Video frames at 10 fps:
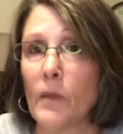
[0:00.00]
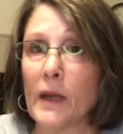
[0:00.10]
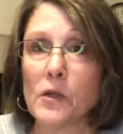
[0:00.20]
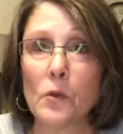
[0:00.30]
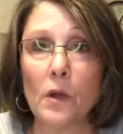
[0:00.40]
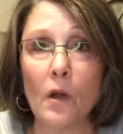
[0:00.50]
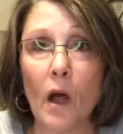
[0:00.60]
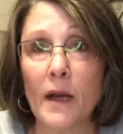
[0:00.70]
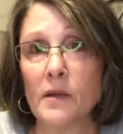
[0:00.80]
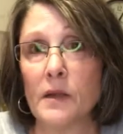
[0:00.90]
I do a
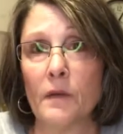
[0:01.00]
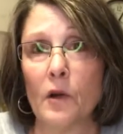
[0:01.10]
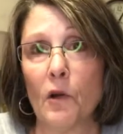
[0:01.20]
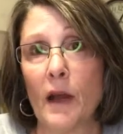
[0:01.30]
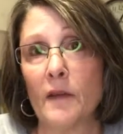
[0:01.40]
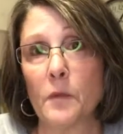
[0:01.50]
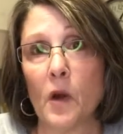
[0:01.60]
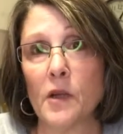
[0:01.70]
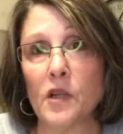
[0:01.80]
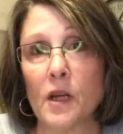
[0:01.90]
lot of different craft
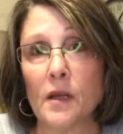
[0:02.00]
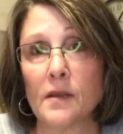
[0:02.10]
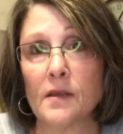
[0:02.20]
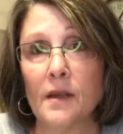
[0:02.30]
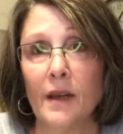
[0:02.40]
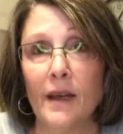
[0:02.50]
projects,